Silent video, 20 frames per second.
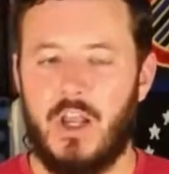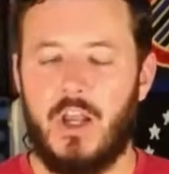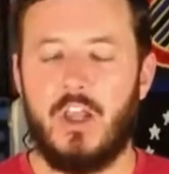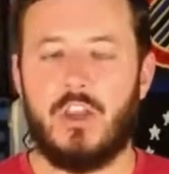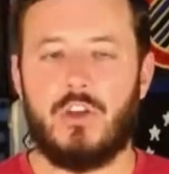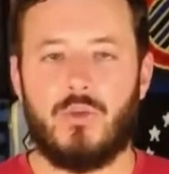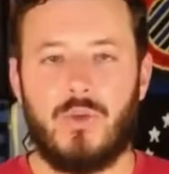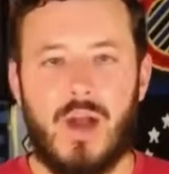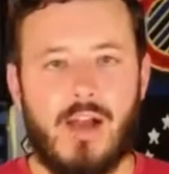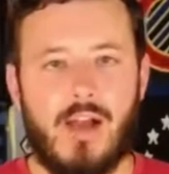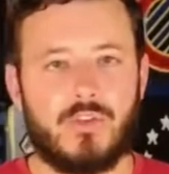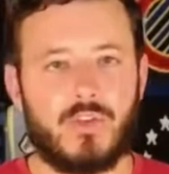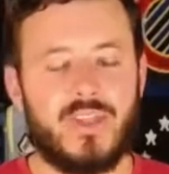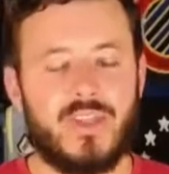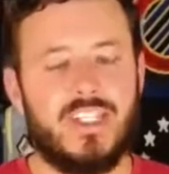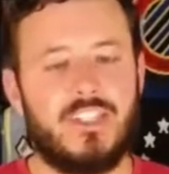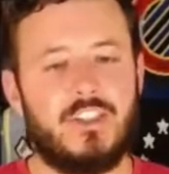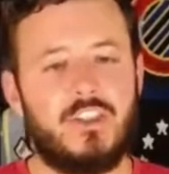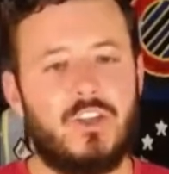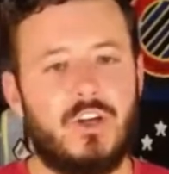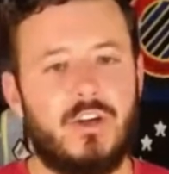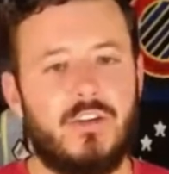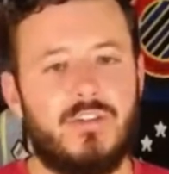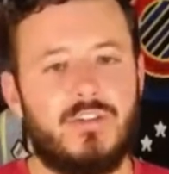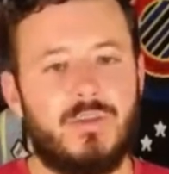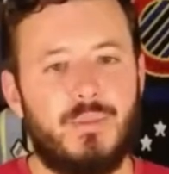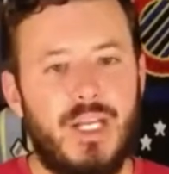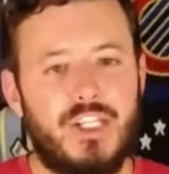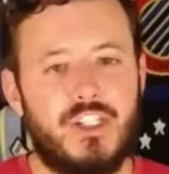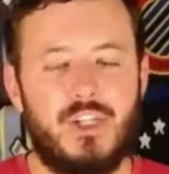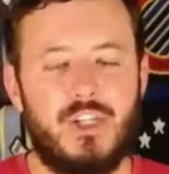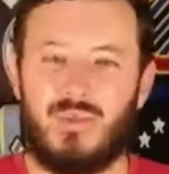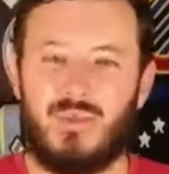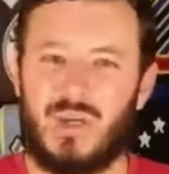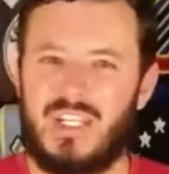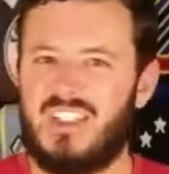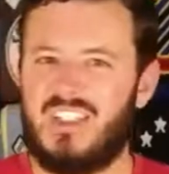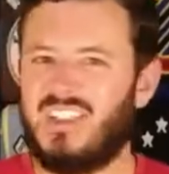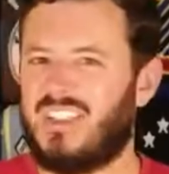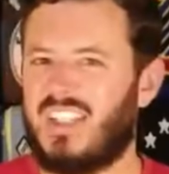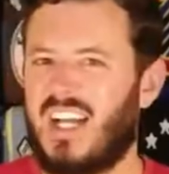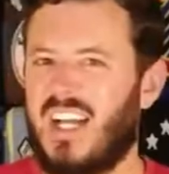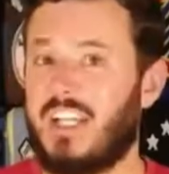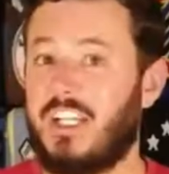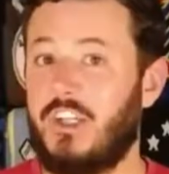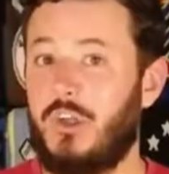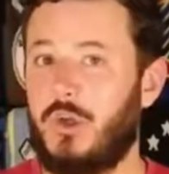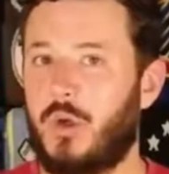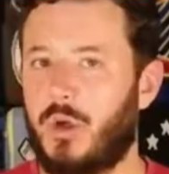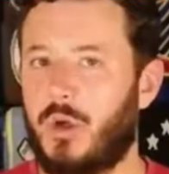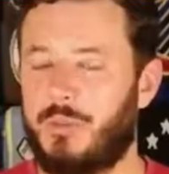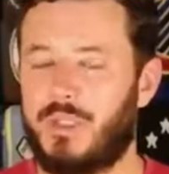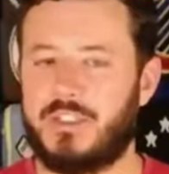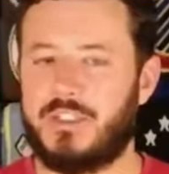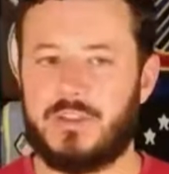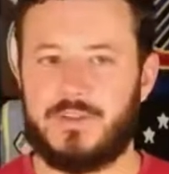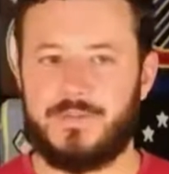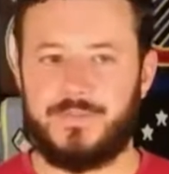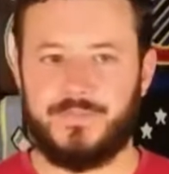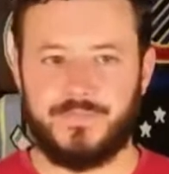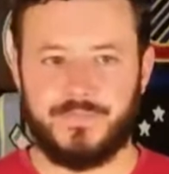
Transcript: The rivalry deserves mention, but it's not enormous.